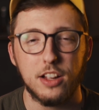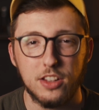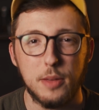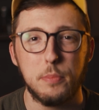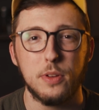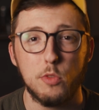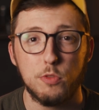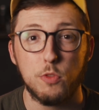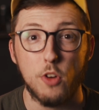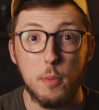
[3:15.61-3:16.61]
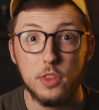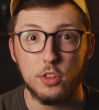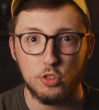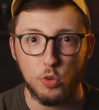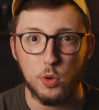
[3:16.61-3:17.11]
clip from the
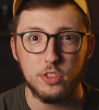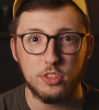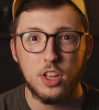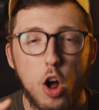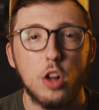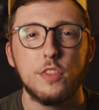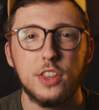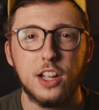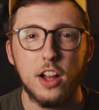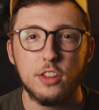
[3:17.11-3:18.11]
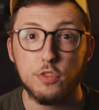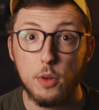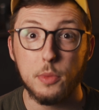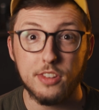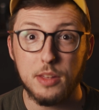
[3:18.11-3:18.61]
source, all of the cuts
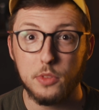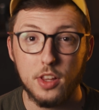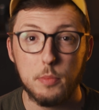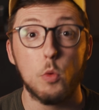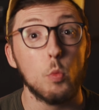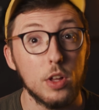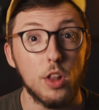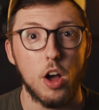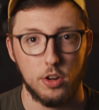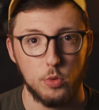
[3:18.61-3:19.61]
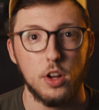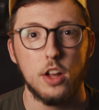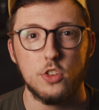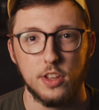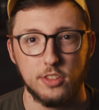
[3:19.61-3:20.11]
from the same clip will auto
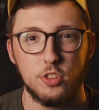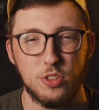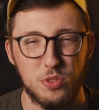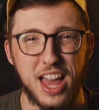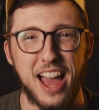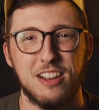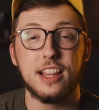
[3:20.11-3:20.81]
adjust to that.